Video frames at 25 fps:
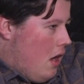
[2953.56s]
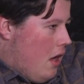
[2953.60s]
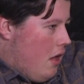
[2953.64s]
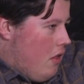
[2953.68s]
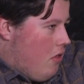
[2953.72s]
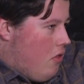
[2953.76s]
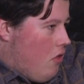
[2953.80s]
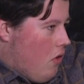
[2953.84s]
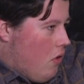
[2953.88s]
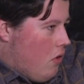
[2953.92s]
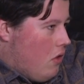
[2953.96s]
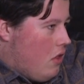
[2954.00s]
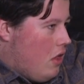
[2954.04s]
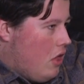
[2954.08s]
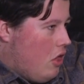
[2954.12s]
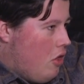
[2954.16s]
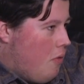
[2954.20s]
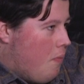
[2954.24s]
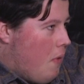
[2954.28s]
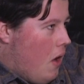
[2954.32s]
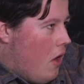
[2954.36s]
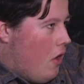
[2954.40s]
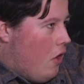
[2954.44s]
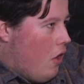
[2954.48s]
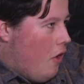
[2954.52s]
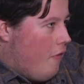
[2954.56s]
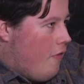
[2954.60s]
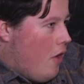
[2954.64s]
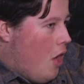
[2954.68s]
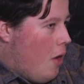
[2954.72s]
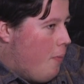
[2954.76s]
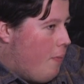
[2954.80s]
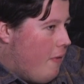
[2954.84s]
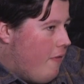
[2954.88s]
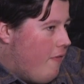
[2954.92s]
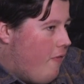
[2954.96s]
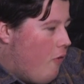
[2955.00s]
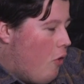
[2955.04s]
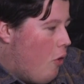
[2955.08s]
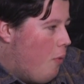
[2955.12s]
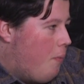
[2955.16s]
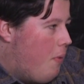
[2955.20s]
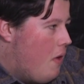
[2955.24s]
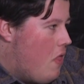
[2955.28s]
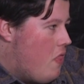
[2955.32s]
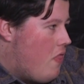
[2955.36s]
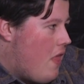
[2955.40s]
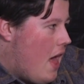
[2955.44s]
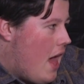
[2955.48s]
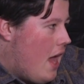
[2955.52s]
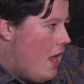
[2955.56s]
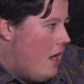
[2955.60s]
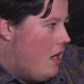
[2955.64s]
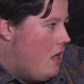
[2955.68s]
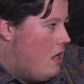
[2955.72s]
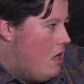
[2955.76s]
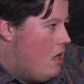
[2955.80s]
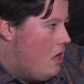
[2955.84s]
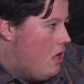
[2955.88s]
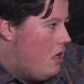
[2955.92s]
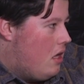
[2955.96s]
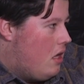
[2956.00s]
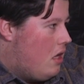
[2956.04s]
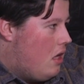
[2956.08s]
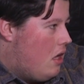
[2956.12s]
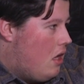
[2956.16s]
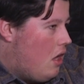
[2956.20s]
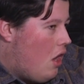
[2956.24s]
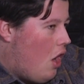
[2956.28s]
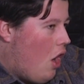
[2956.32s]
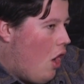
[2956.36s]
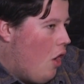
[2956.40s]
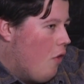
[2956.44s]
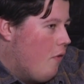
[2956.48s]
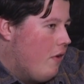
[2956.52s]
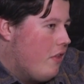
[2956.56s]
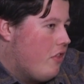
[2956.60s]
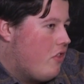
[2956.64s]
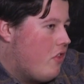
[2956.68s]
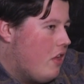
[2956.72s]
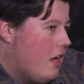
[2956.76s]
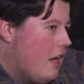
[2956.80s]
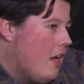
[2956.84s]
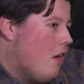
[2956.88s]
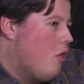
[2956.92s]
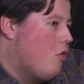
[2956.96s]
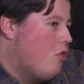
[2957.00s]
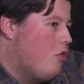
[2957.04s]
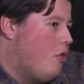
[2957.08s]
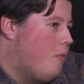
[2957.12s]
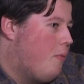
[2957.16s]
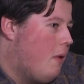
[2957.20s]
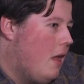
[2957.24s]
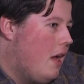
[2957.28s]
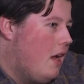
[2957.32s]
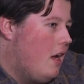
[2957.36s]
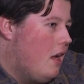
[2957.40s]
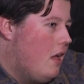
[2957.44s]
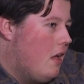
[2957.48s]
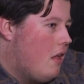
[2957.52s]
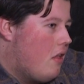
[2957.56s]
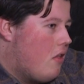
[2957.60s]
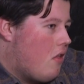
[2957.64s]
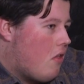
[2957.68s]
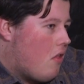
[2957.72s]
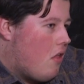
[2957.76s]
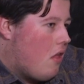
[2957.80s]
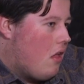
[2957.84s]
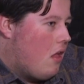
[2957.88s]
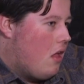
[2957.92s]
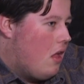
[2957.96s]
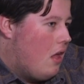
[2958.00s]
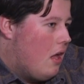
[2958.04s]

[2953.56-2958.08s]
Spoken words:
And songs that you might not have heard before, but then are instantly on your playlist.